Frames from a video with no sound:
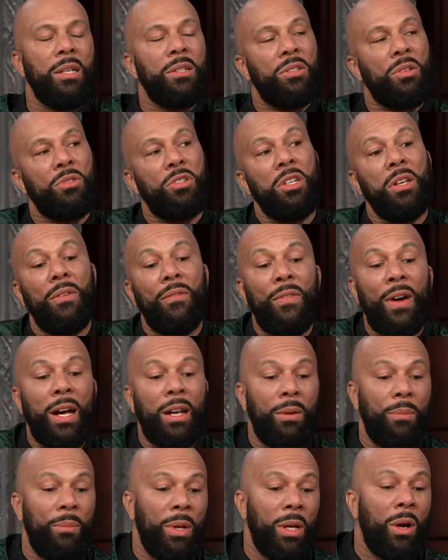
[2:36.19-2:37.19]
So she
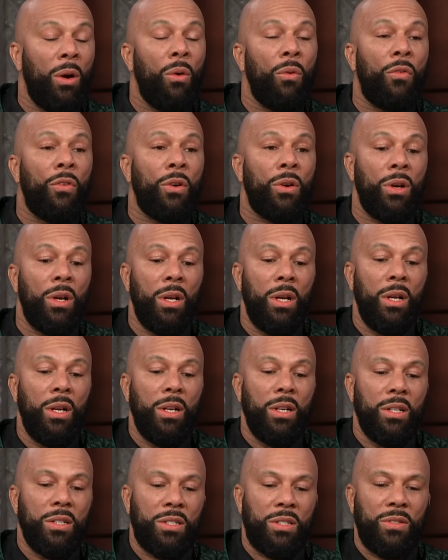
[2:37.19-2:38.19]
invited me over
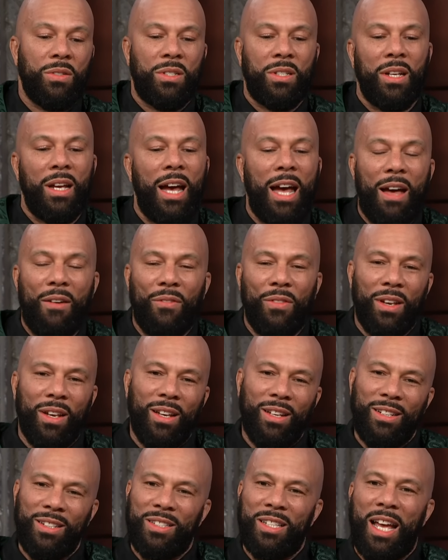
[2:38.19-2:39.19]
to have
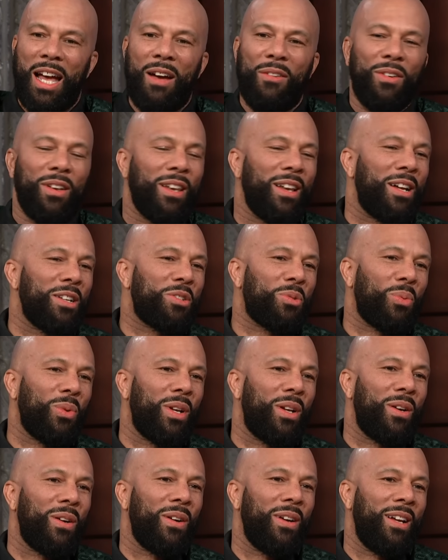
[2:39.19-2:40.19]
to have a lunch
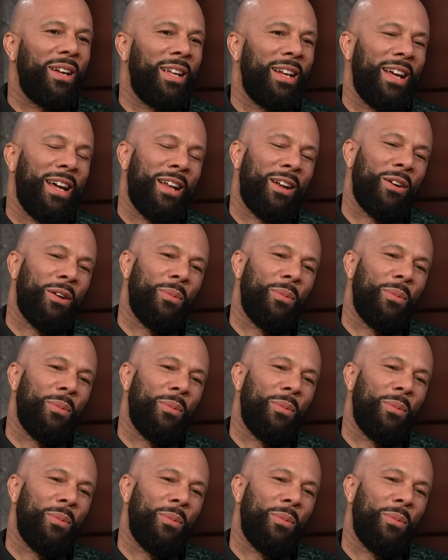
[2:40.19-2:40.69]
with her at, mm-hmm.